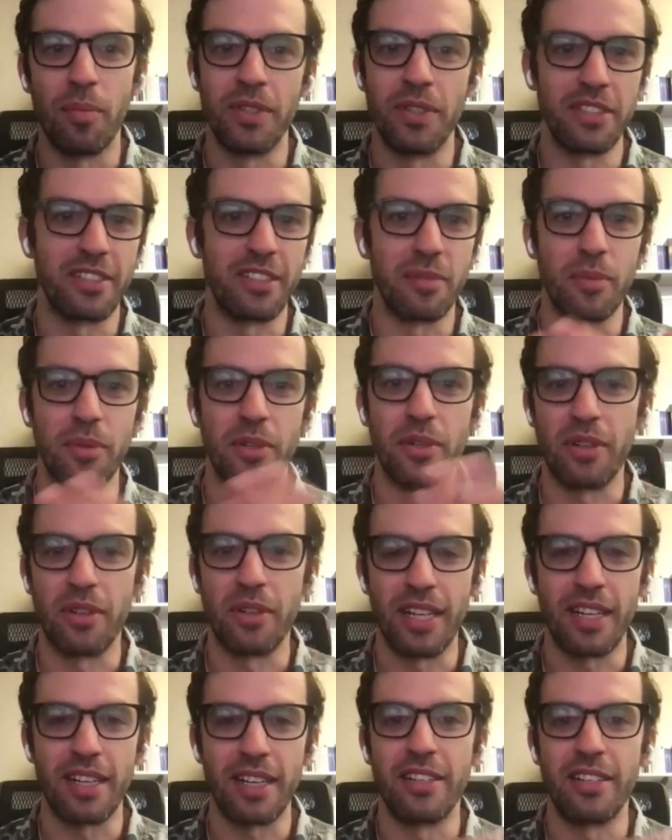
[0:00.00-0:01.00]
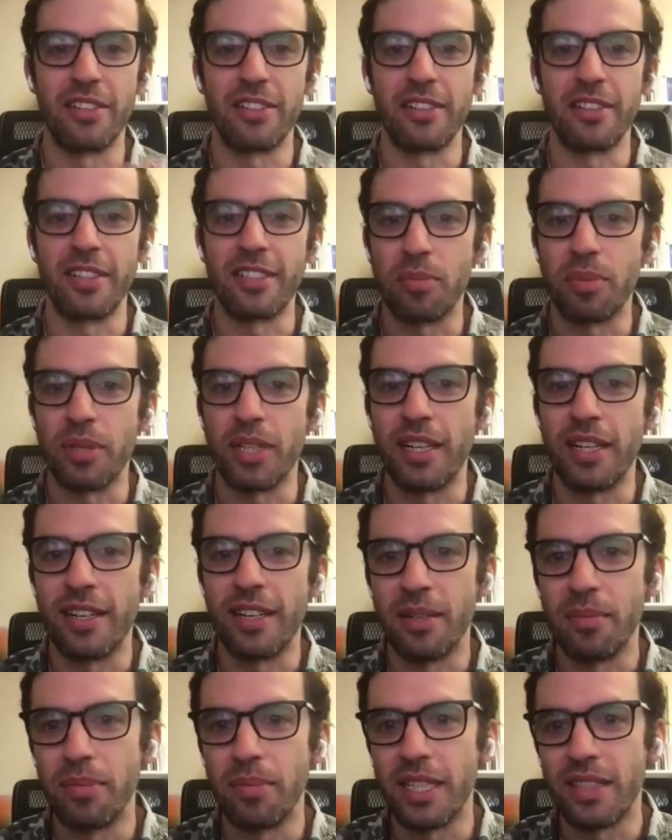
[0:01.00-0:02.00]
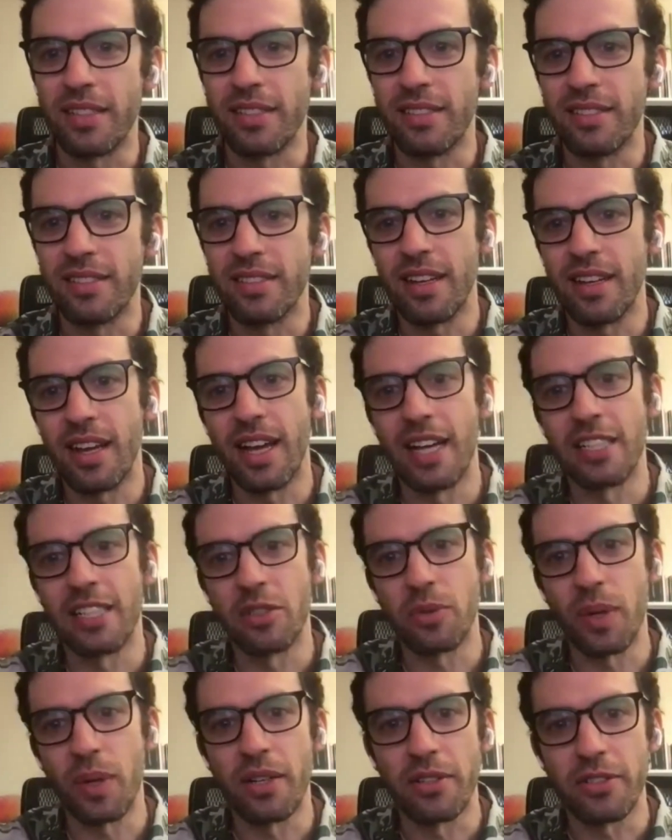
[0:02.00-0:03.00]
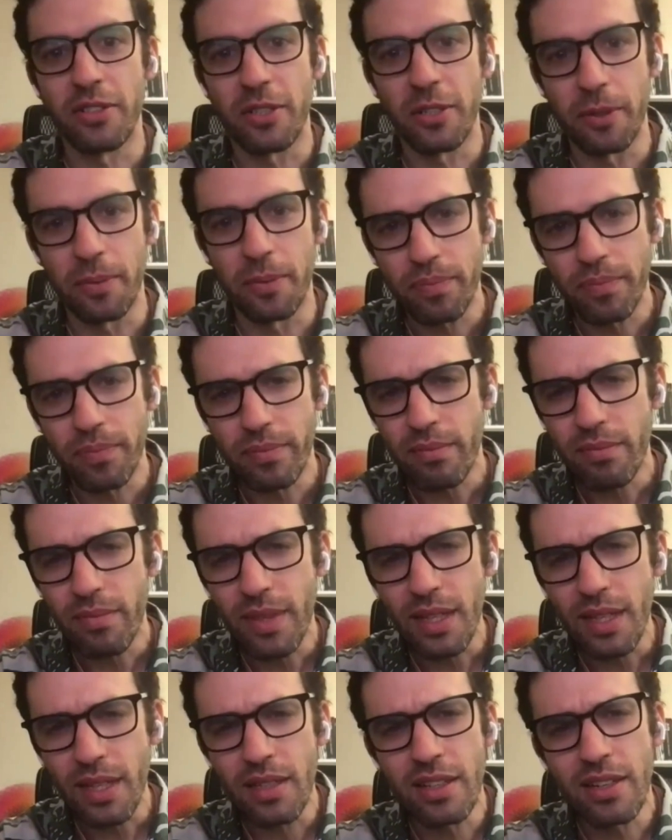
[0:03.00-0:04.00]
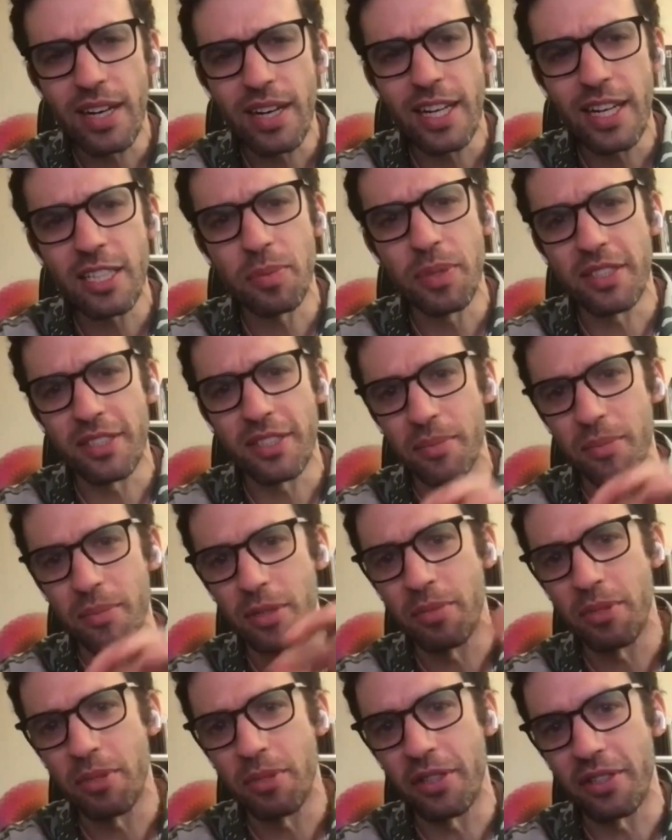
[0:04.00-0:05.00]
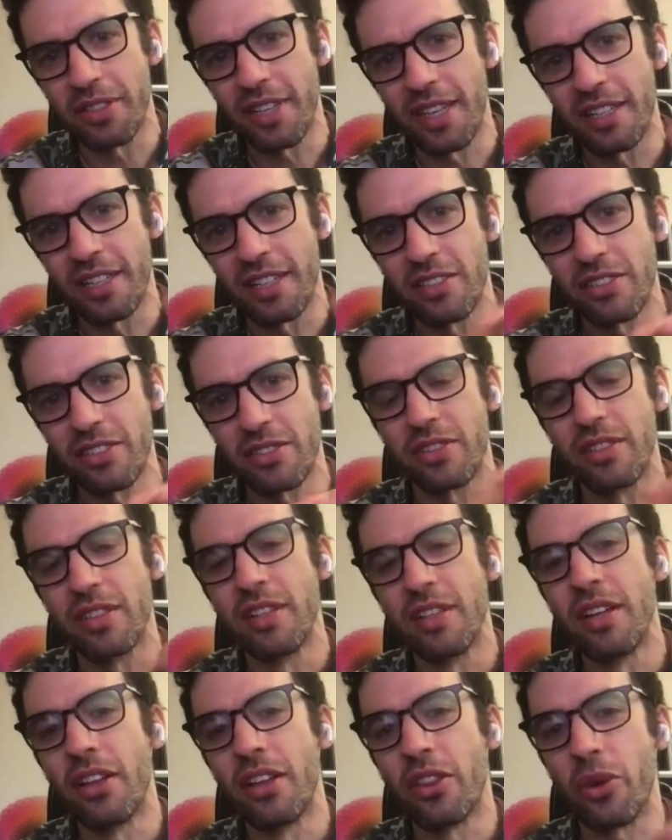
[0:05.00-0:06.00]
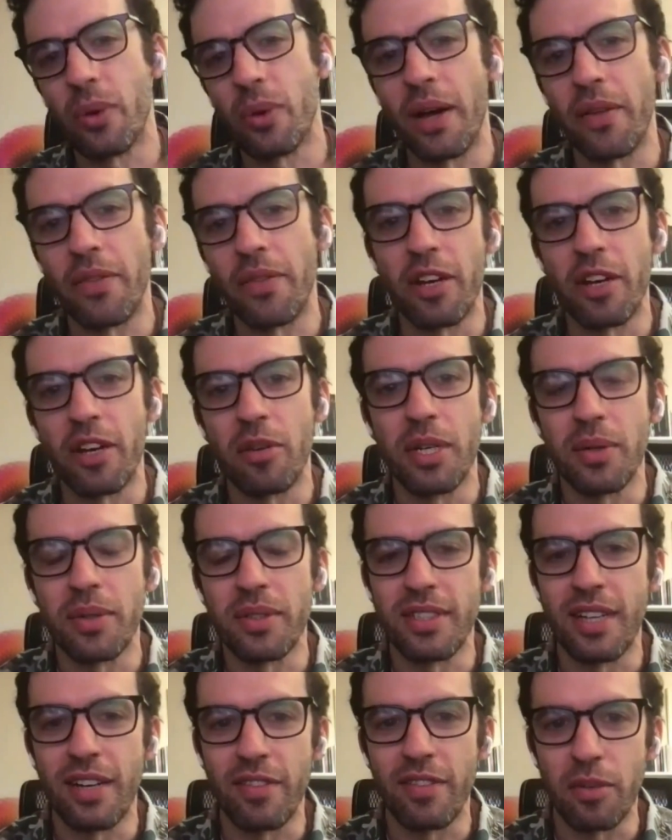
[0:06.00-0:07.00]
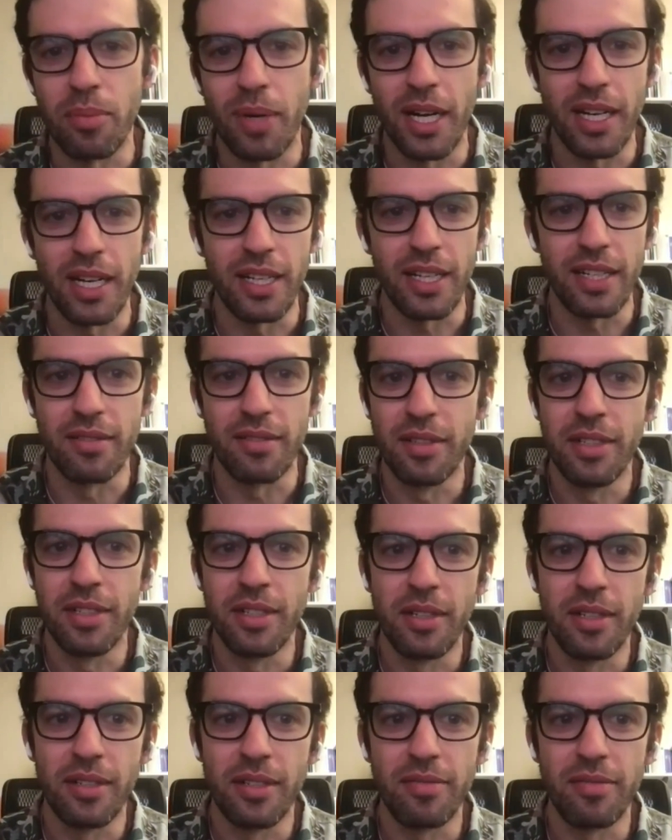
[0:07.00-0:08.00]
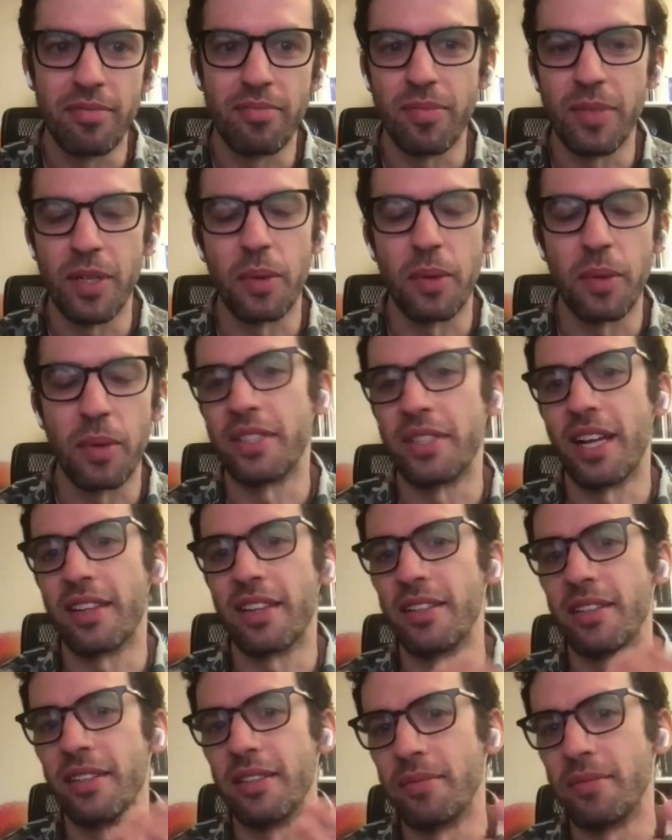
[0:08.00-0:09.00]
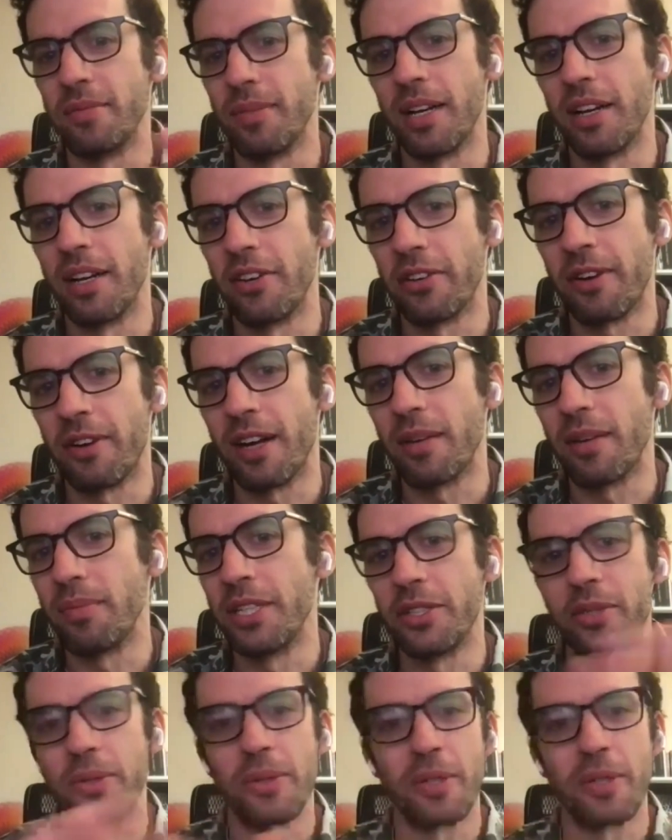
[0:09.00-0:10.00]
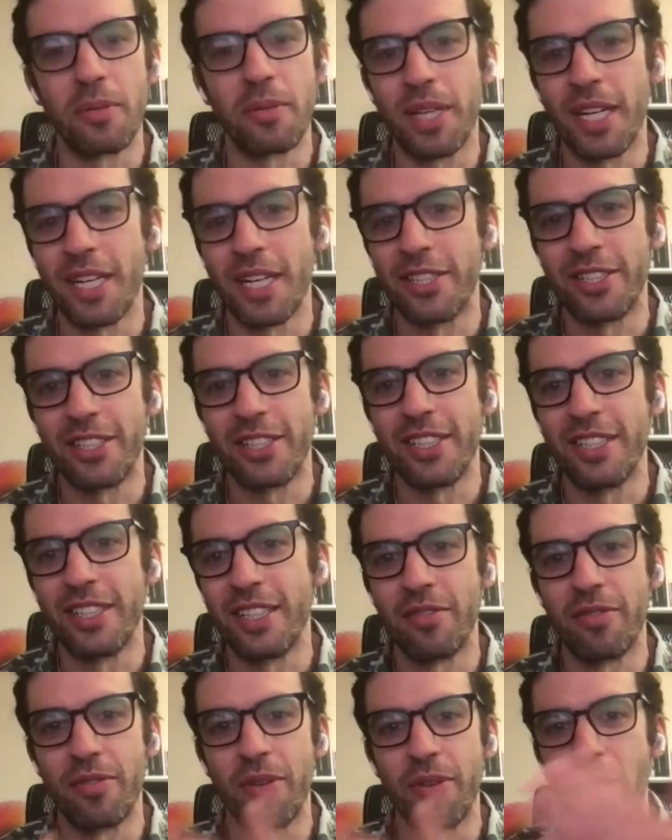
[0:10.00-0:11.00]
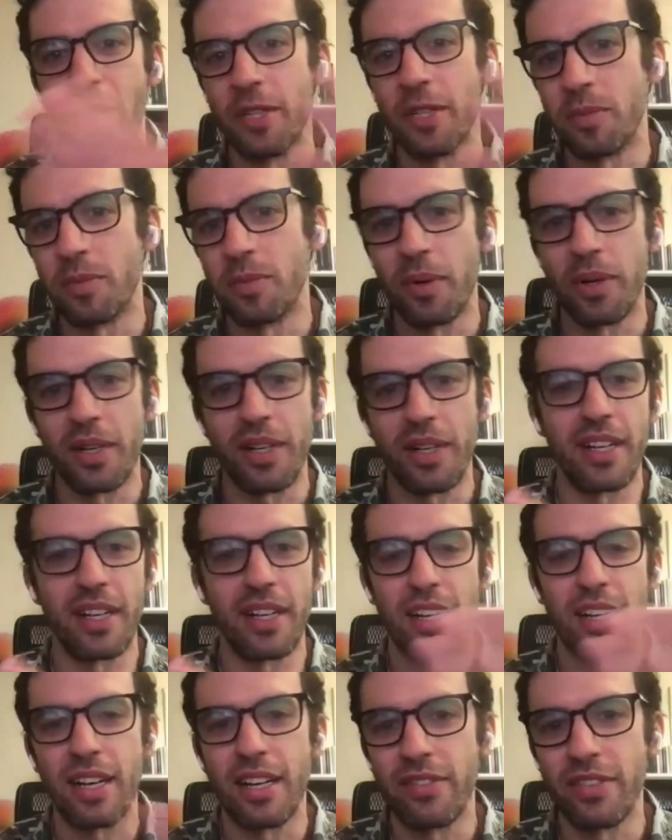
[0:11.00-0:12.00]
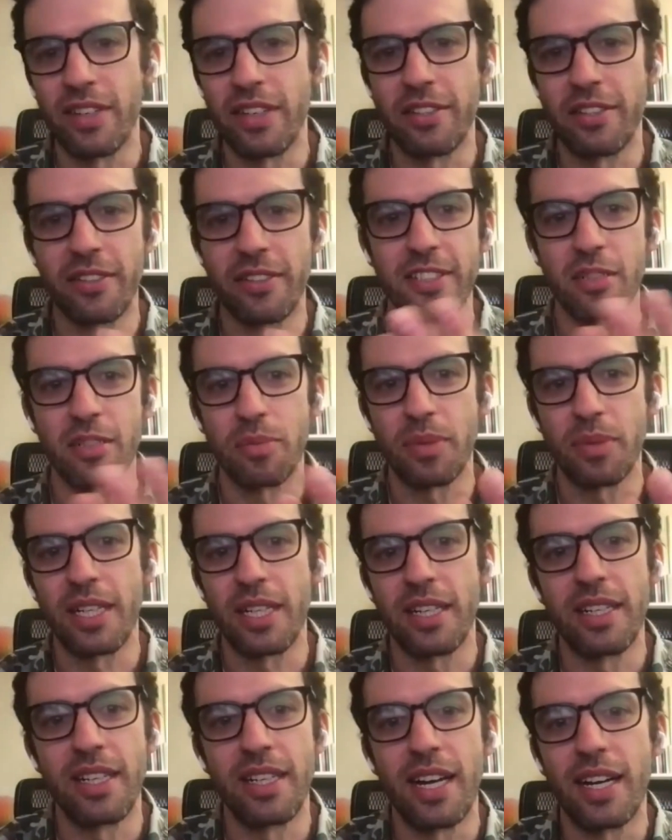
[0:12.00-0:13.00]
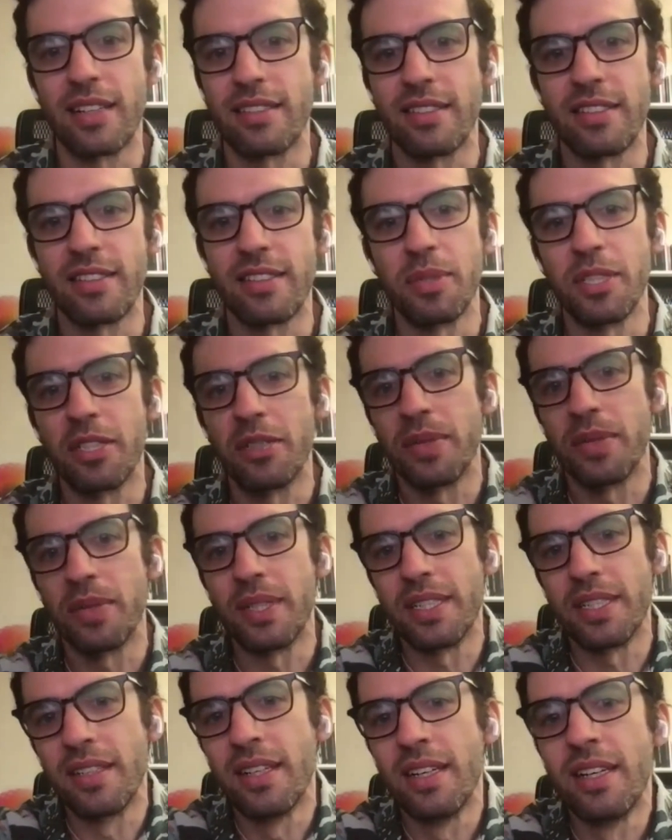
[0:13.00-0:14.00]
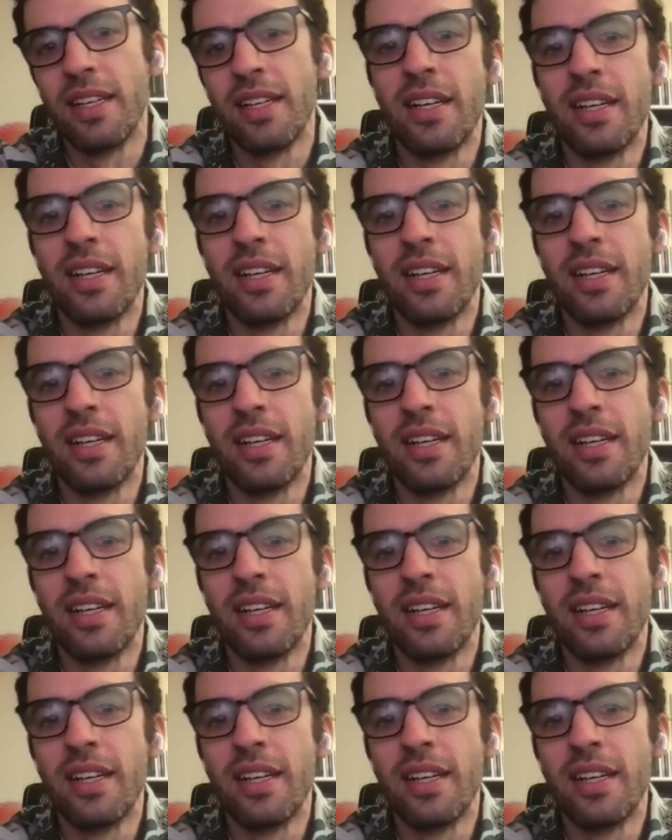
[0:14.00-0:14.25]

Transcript: was a similar like interdisciplinary mix as well. So there has been some computer science throughout there, but it was never it was not my undergrad major or PhD. And I've always been working at a kind of interdisciplinary nexus between